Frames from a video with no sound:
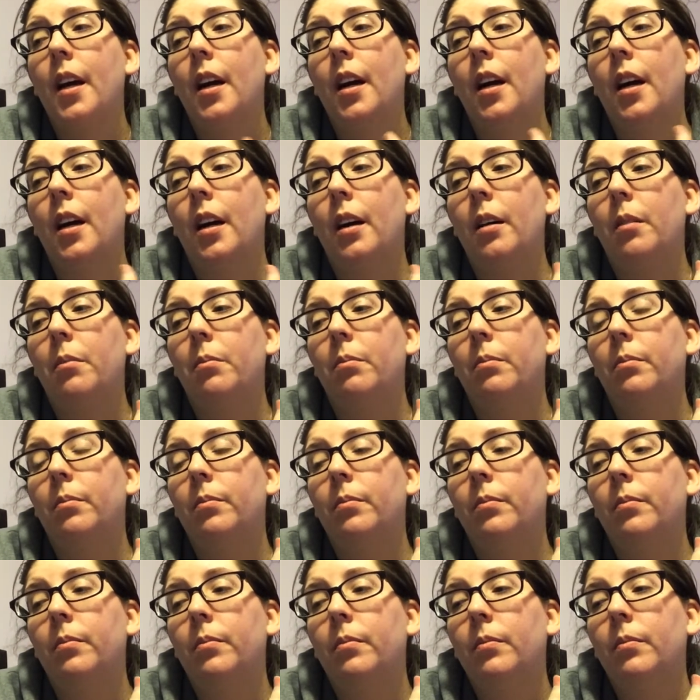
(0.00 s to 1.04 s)

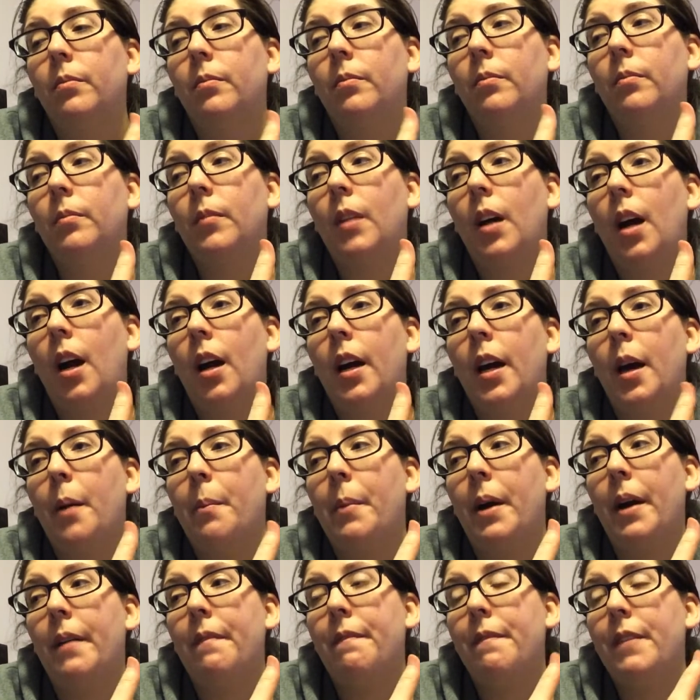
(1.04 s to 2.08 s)
I'll get
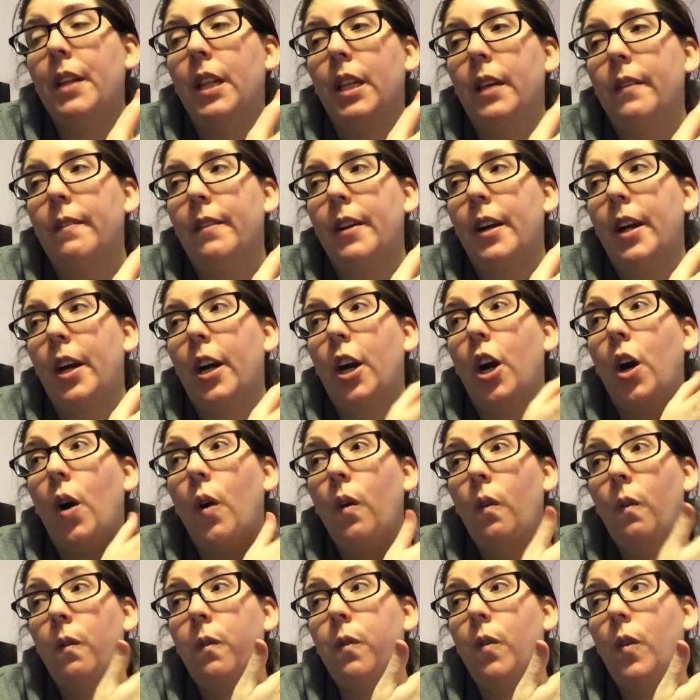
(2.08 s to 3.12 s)
my fill of her,
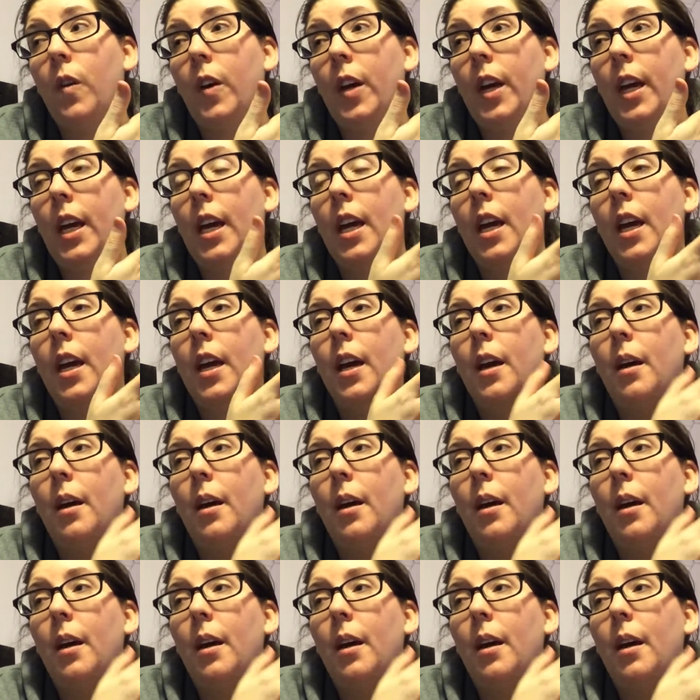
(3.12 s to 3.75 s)
hopefully.